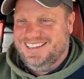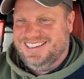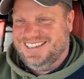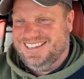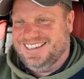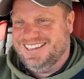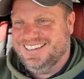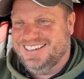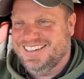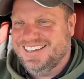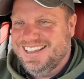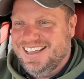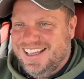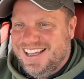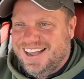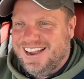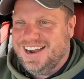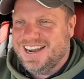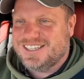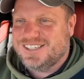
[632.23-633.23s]

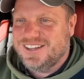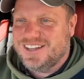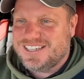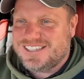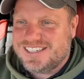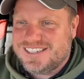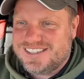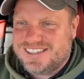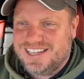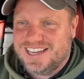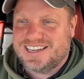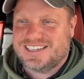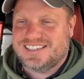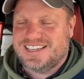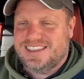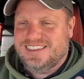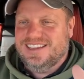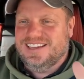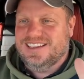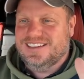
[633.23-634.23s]
All right, so this is, like I
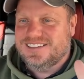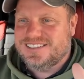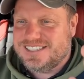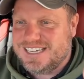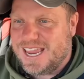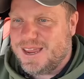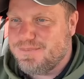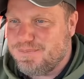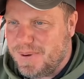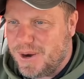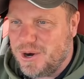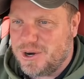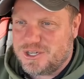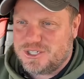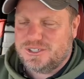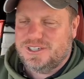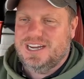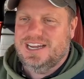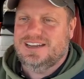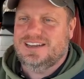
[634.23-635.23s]
said, the same
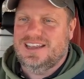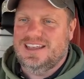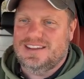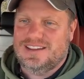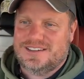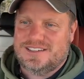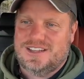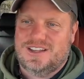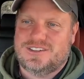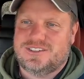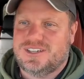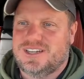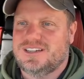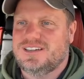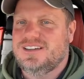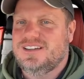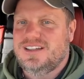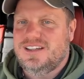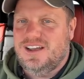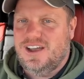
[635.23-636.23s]
powertrain in the Tundra,
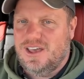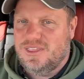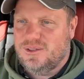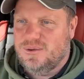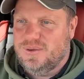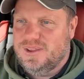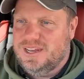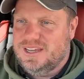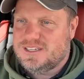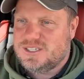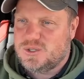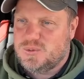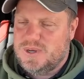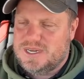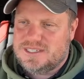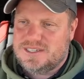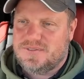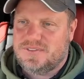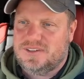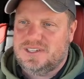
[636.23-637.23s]
although it is
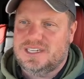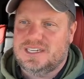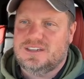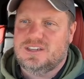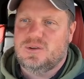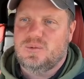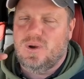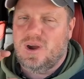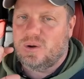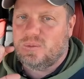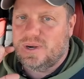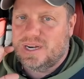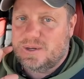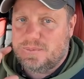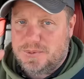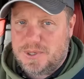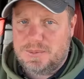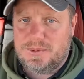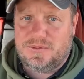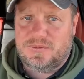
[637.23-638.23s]
tweaked differently. You are
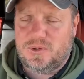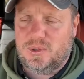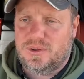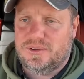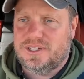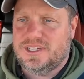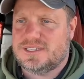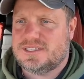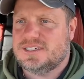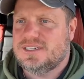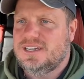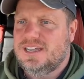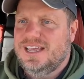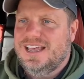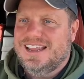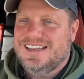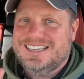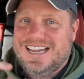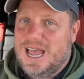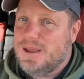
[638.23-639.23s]
running premium fuel in this,
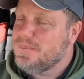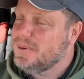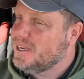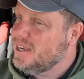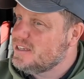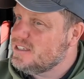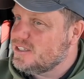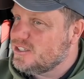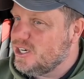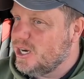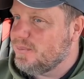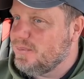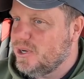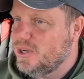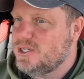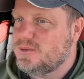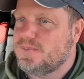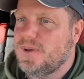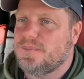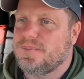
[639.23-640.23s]
not because of
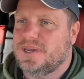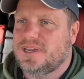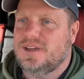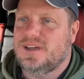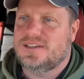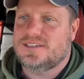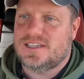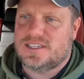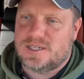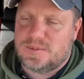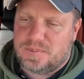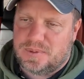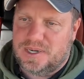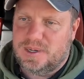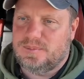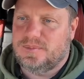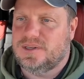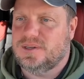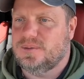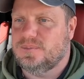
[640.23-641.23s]
turbos, but because it's a
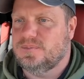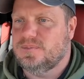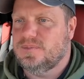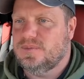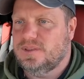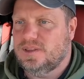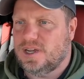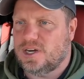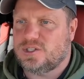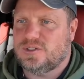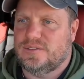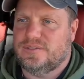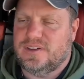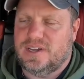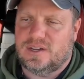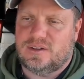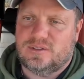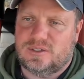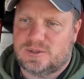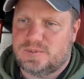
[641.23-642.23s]
premium luxury
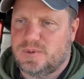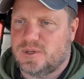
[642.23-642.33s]
vehicle.